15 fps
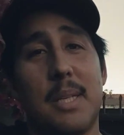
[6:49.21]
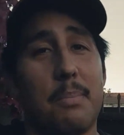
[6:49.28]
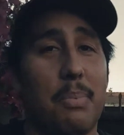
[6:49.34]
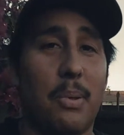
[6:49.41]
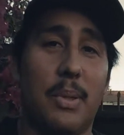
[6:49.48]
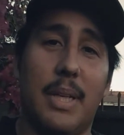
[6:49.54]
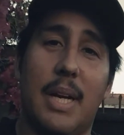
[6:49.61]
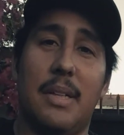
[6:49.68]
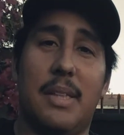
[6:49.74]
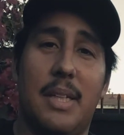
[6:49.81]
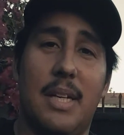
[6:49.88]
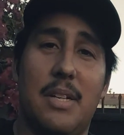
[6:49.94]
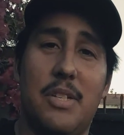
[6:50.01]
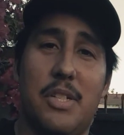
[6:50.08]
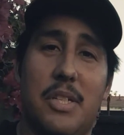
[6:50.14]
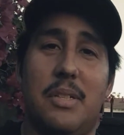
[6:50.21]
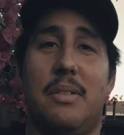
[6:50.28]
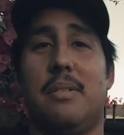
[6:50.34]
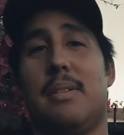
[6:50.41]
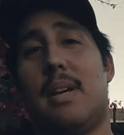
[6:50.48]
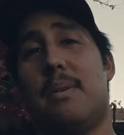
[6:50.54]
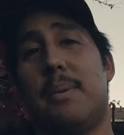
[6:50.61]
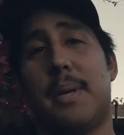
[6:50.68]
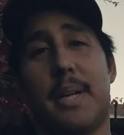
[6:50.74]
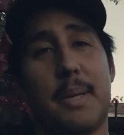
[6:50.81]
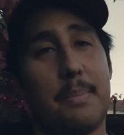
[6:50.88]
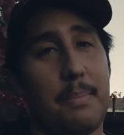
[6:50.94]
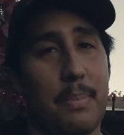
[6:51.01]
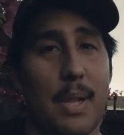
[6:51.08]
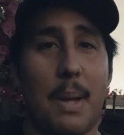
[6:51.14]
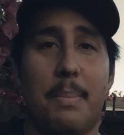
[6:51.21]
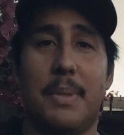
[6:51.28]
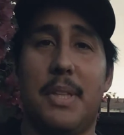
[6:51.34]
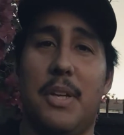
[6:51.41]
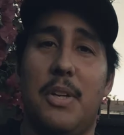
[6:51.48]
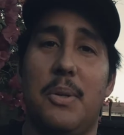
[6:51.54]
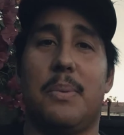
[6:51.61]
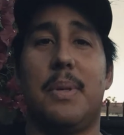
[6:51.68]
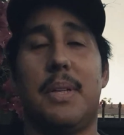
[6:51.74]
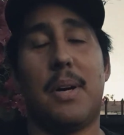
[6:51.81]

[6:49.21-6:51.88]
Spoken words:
up pulling out the engine and we're gonna plop in the new one.